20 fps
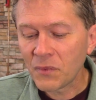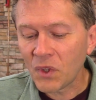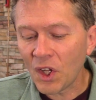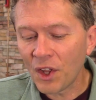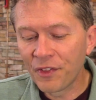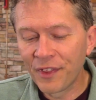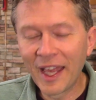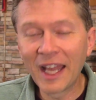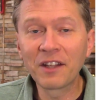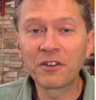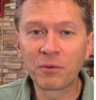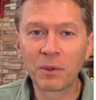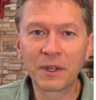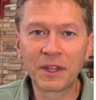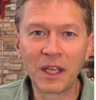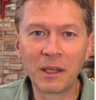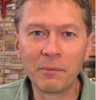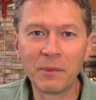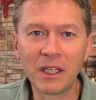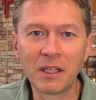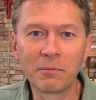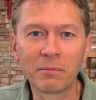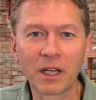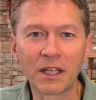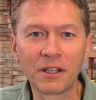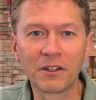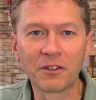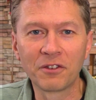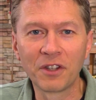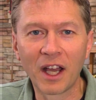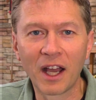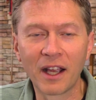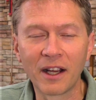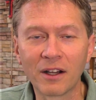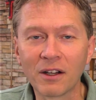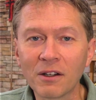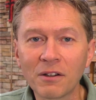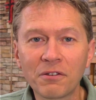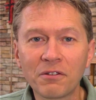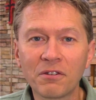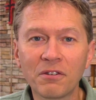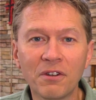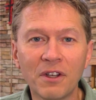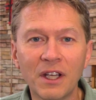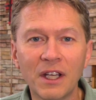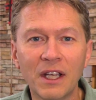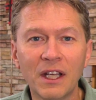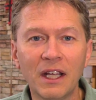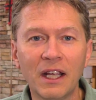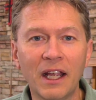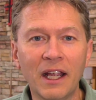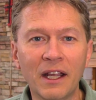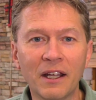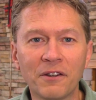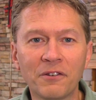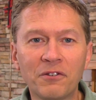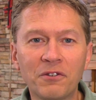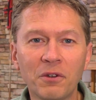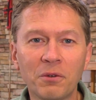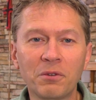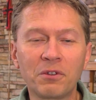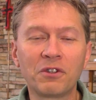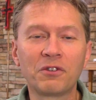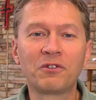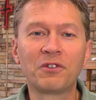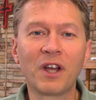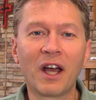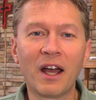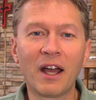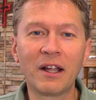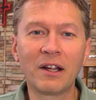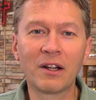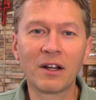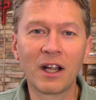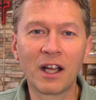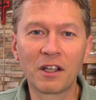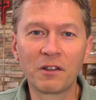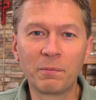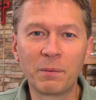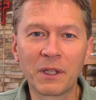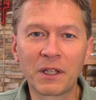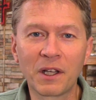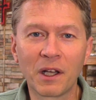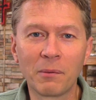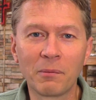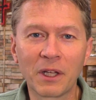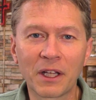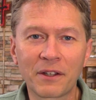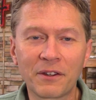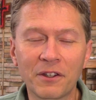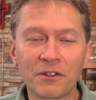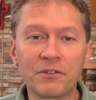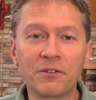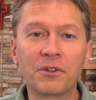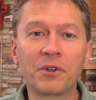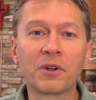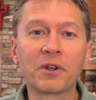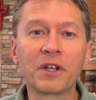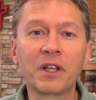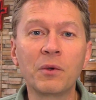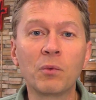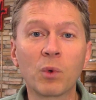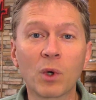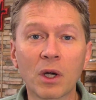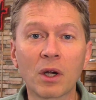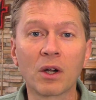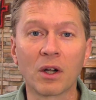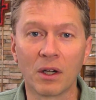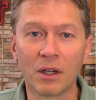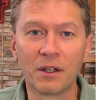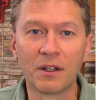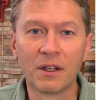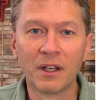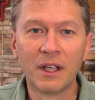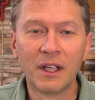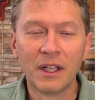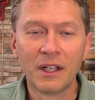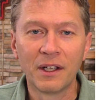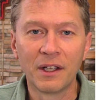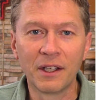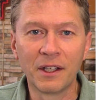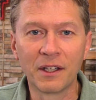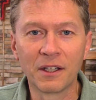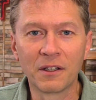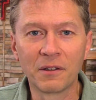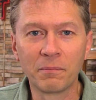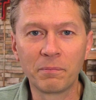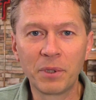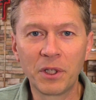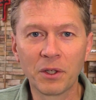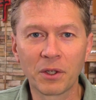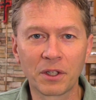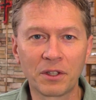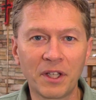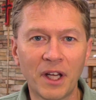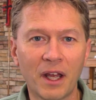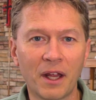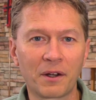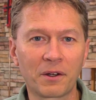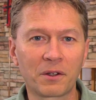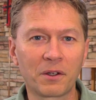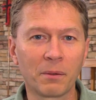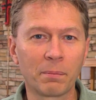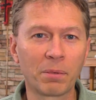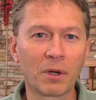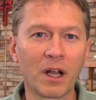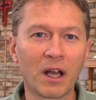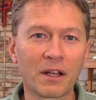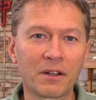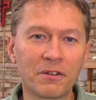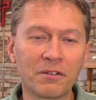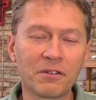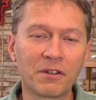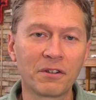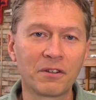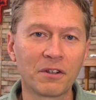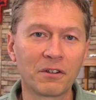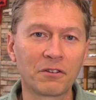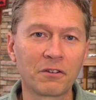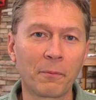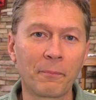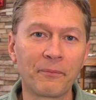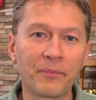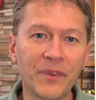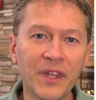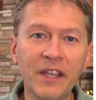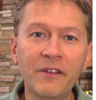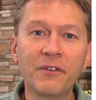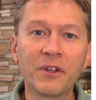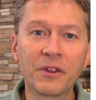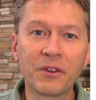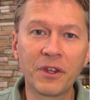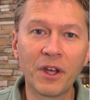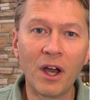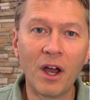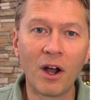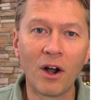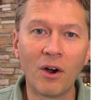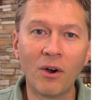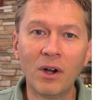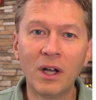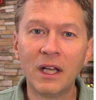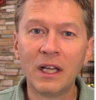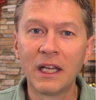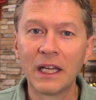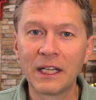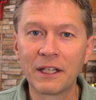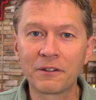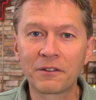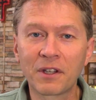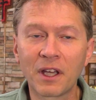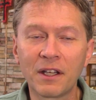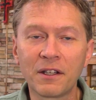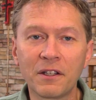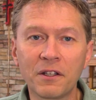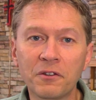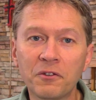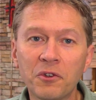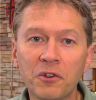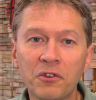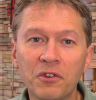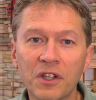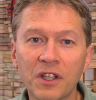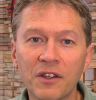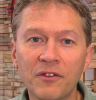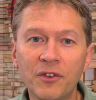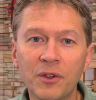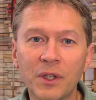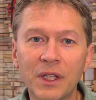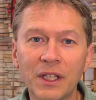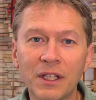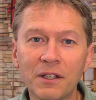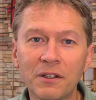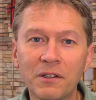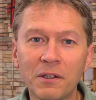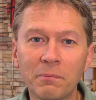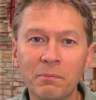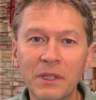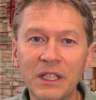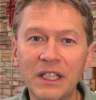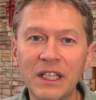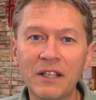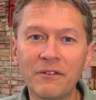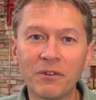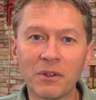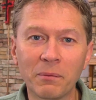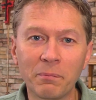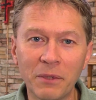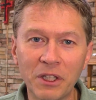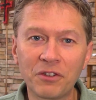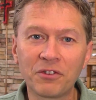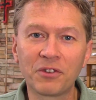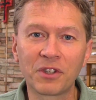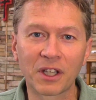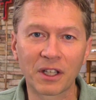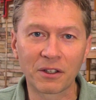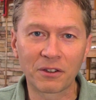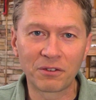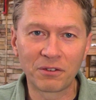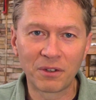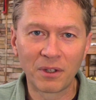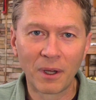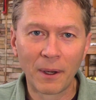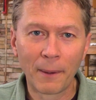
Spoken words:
That's what they mean by desires. And so desire has become like this dirty word in puritanical Protestantism, even though, and it's kind of interesting, if you get into medieval mystics